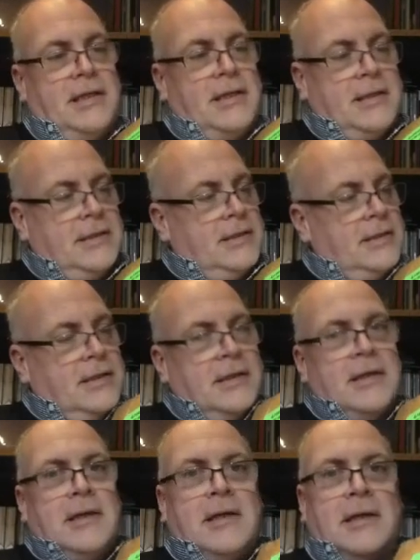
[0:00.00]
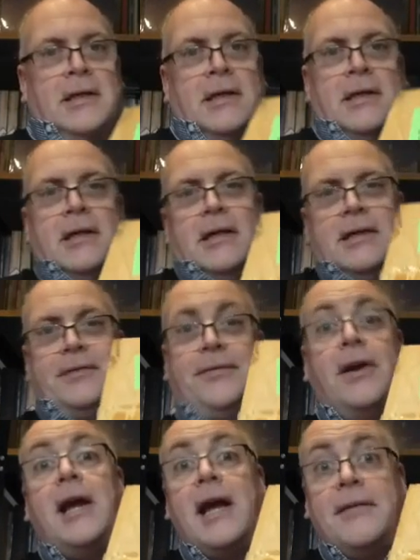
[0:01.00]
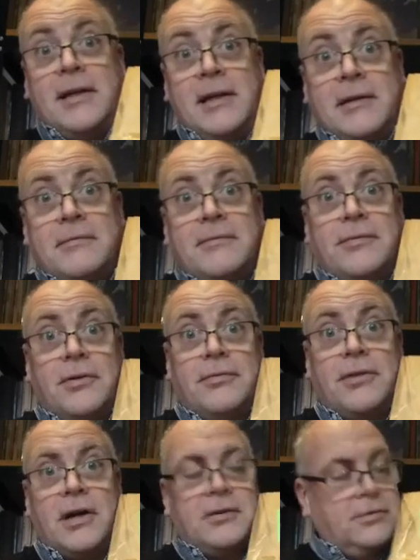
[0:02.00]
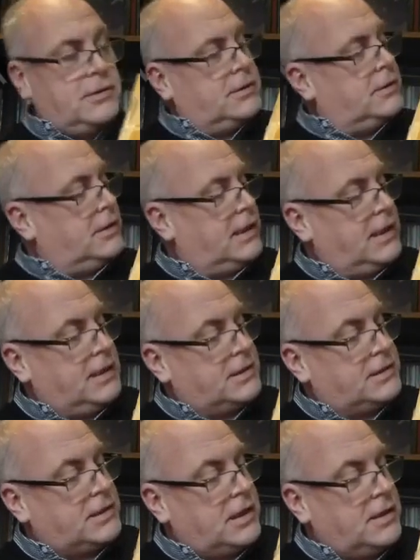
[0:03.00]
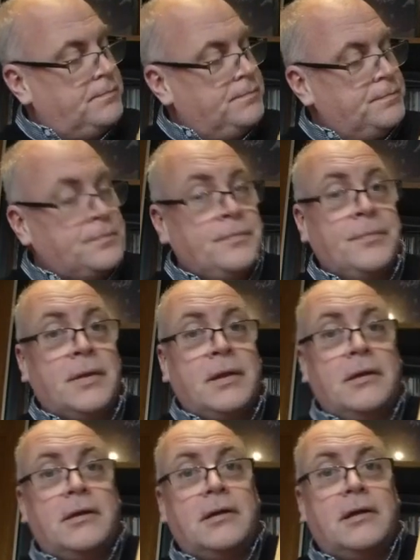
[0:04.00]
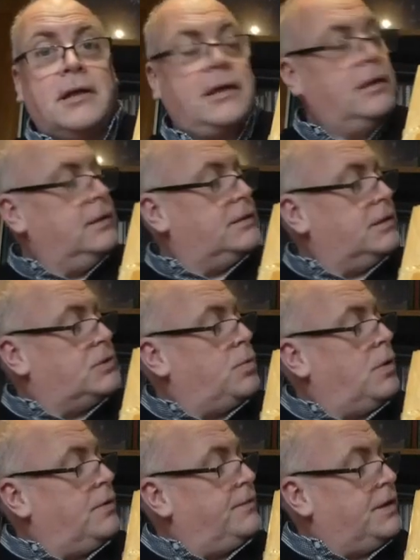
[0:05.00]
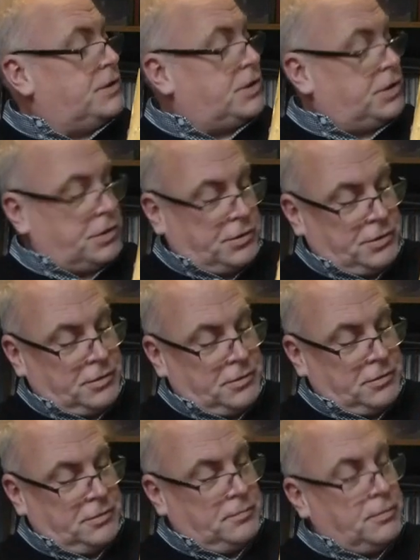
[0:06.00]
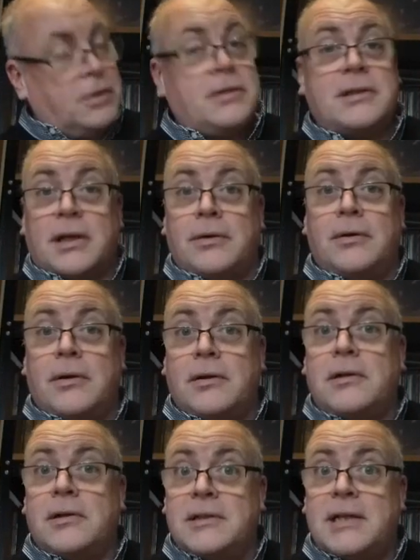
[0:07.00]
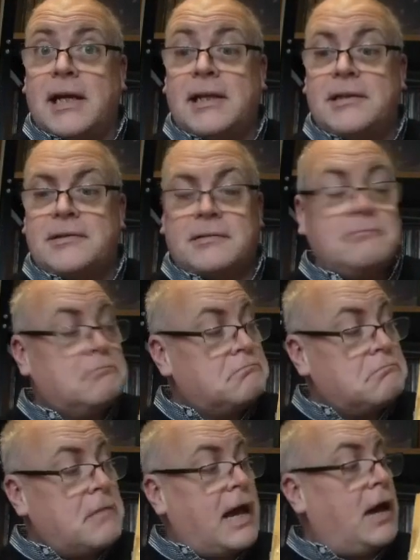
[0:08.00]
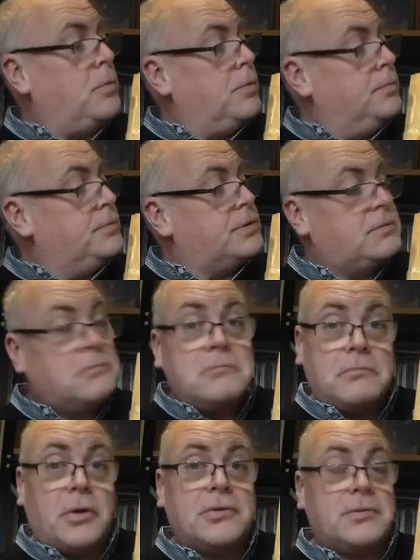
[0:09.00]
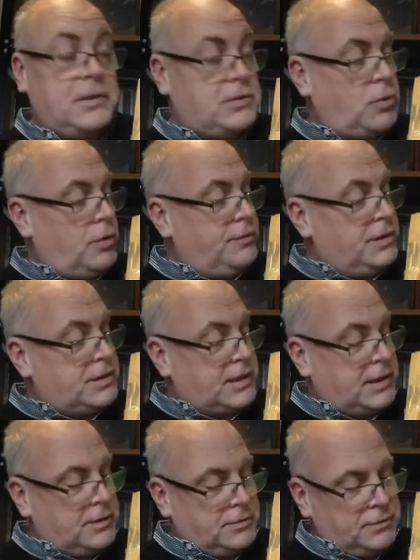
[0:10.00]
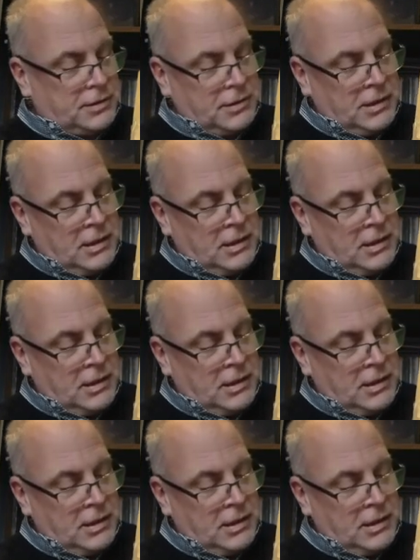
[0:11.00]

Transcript: It's very heavy, full of records. It's a 12-inch box, so it contains albums, possibly 12-inch singles.